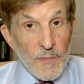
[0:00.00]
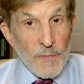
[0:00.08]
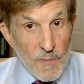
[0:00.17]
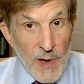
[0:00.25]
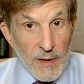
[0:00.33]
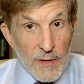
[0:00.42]

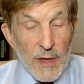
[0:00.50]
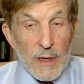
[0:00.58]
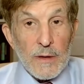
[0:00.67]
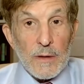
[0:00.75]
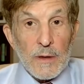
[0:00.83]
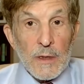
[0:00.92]
better
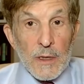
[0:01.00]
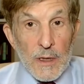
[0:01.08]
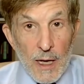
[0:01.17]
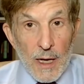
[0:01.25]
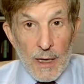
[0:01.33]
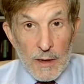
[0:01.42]
than
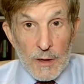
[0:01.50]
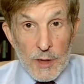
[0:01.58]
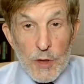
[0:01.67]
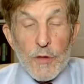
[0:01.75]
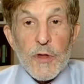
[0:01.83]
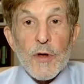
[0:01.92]

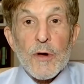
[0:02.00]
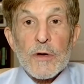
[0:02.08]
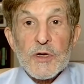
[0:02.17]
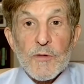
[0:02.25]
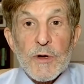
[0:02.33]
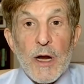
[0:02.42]

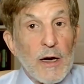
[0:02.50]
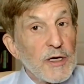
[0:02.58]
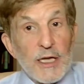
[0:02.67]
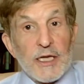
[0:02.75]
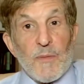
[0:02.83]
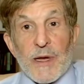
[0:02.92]
two-thirds
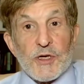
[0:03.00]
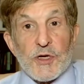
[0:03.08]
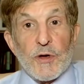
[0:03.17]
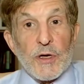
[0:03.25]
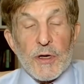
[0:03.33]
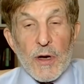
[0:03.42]
reduction. That's the best
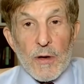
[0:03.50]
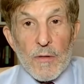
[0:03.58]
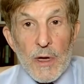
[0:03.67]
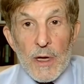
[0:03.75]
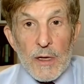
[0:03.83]
you can do.